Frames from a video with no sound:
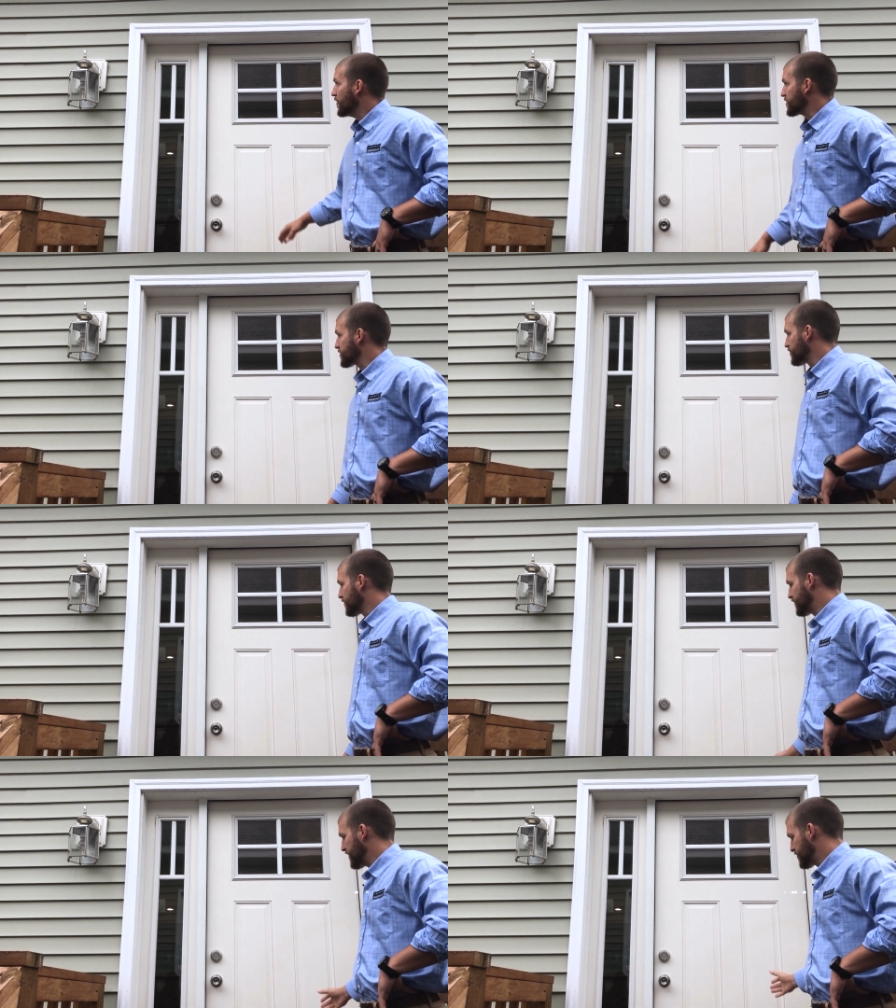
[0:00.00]
This
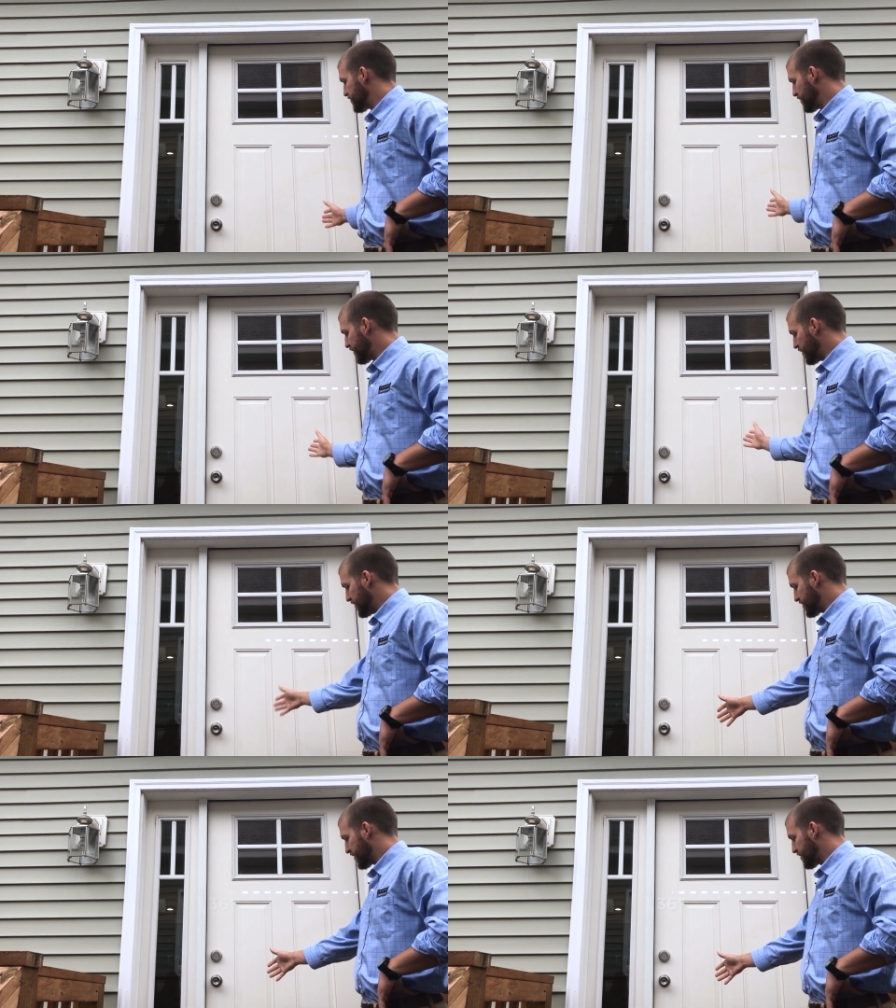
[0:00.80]
door features our
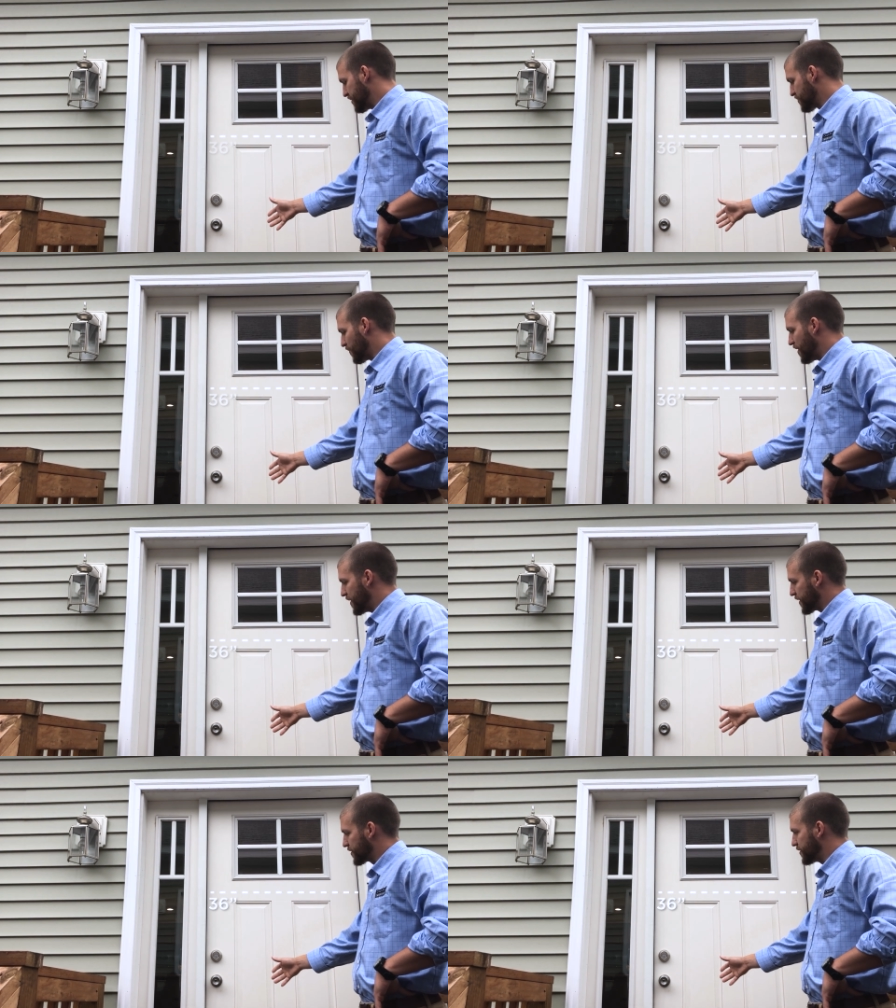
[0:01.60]
36-inch
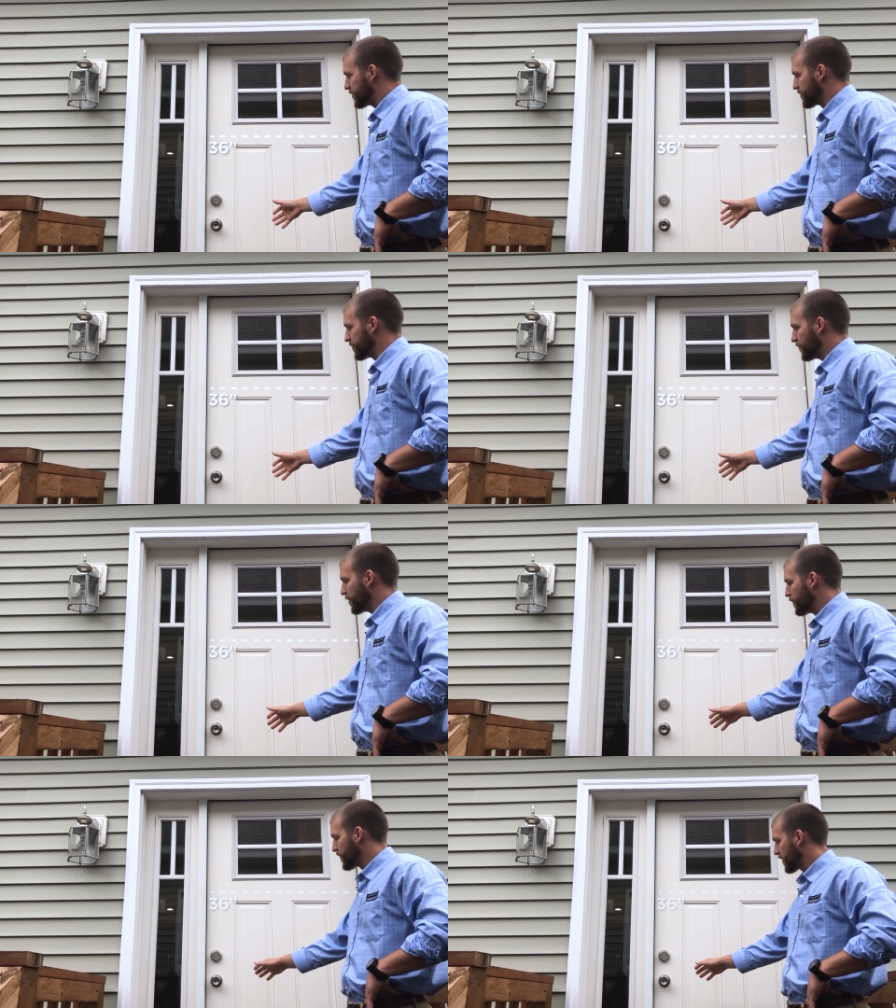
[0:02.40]
wide exterior
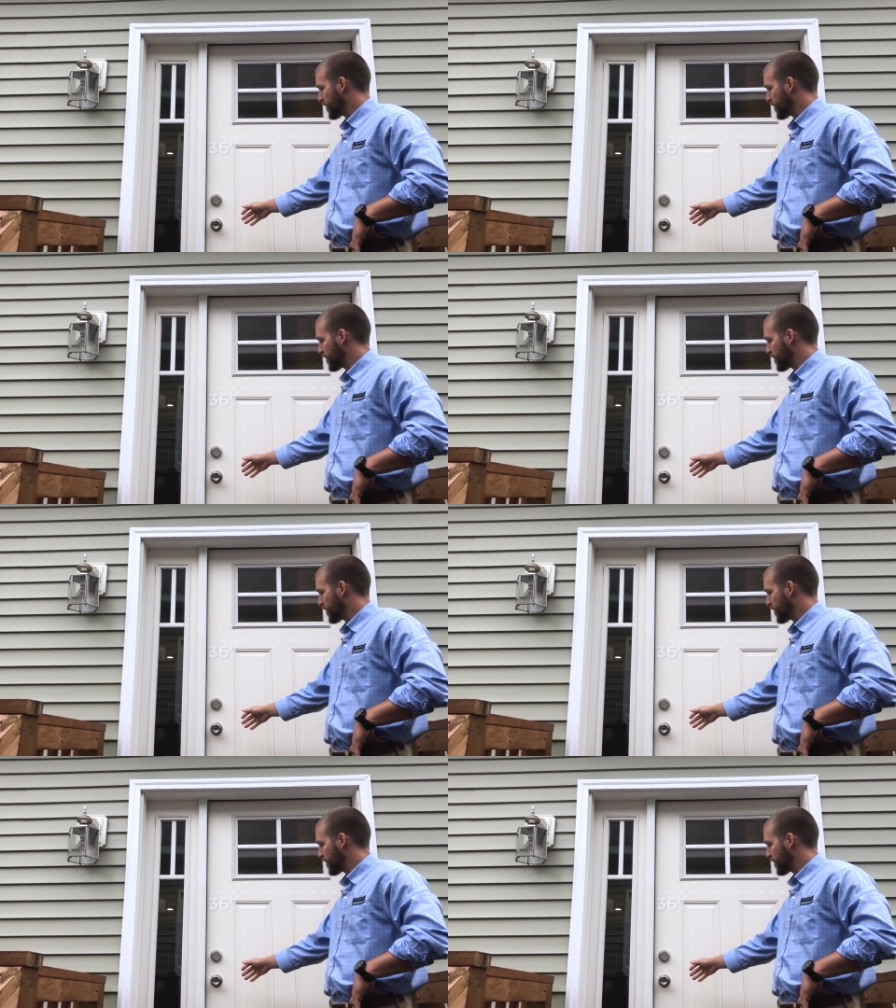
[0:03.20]
door,